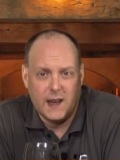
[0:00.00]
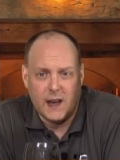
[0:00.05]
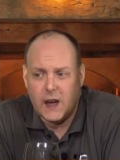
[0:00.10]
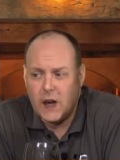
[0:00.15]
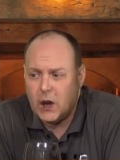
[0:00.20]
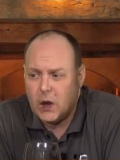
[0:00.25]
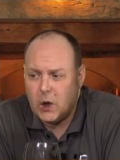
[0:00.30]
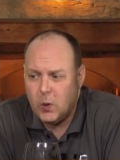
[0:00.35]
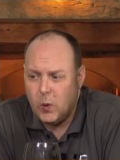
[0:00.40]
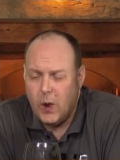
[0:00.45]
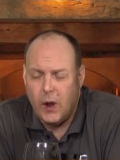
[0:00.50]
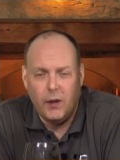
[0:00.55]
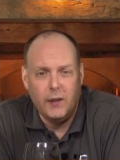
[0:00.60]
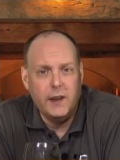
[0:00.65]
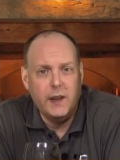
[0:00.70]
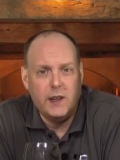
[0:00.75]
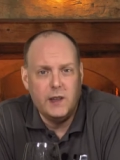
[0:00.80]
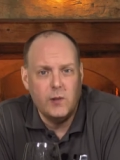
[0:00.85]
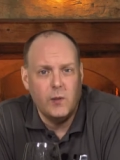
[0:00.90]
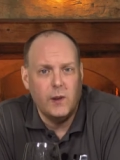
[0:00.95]
like a
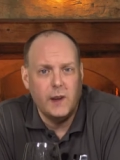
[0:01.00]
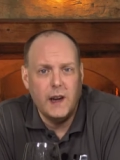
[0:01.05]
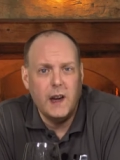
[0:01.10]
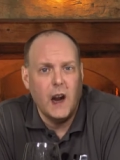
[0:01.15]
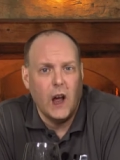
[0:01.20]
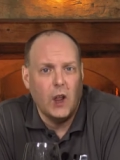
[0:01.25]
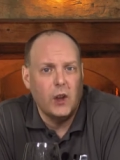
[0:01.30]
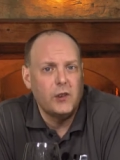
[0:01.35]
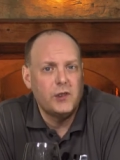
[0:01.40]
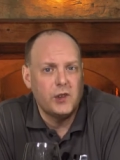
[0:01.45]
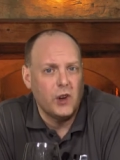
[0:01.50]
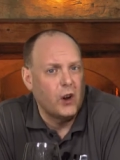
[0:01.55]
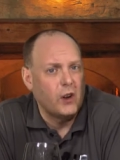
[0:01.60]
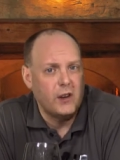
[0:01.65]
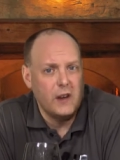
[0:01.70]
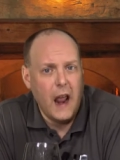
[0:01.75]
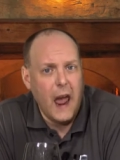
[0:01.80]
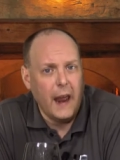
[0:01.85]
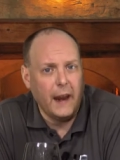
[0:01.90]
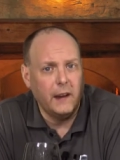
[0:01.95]
quality $20
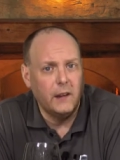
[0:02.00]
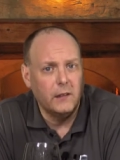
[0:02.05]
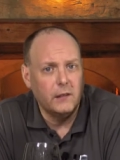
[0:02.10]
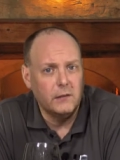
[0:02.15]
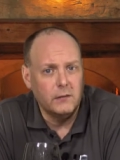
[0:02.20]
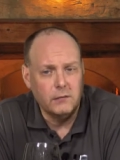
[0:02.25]
Chardonnay.